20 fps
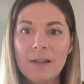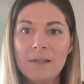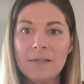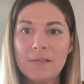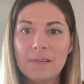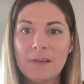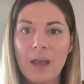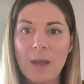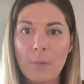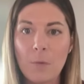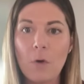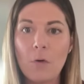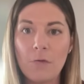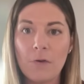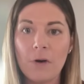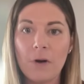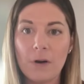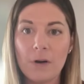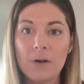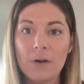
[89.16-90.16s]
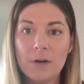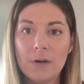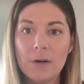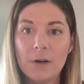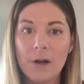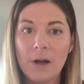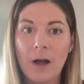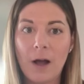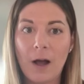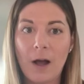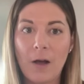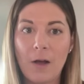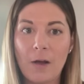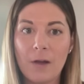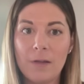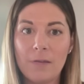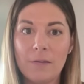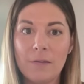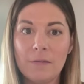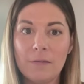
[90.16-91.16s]
It's game over
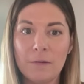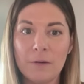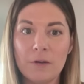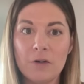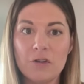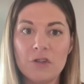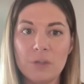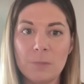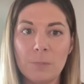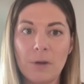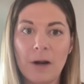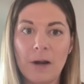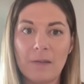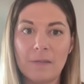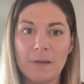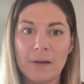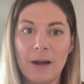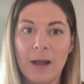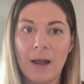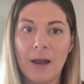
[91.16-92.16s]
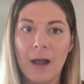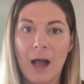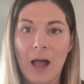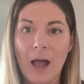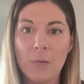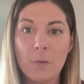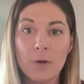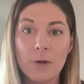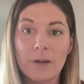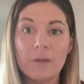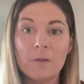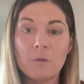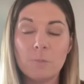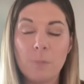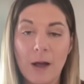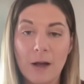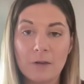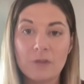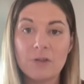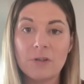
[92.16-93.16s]
in this leadership race, and I would
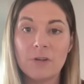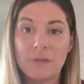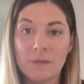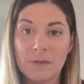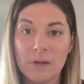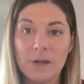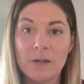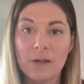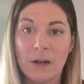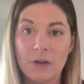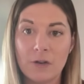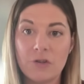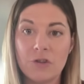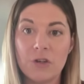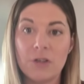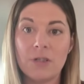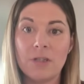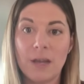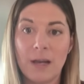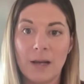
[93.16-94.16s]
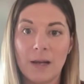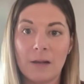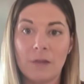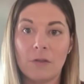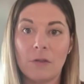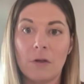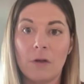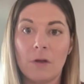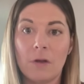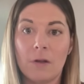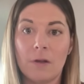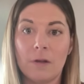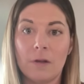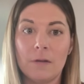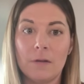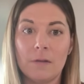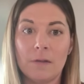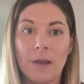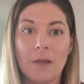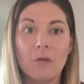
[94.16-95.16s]
expect to see Nenshi take
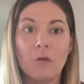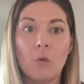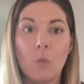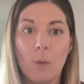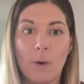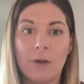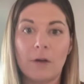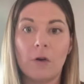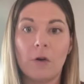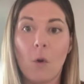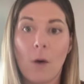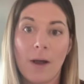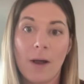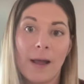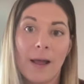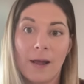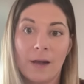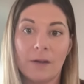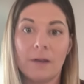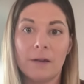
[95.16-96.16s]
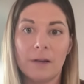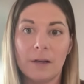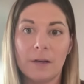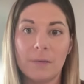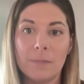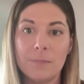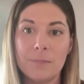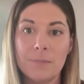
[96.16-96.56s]
the win quite handily.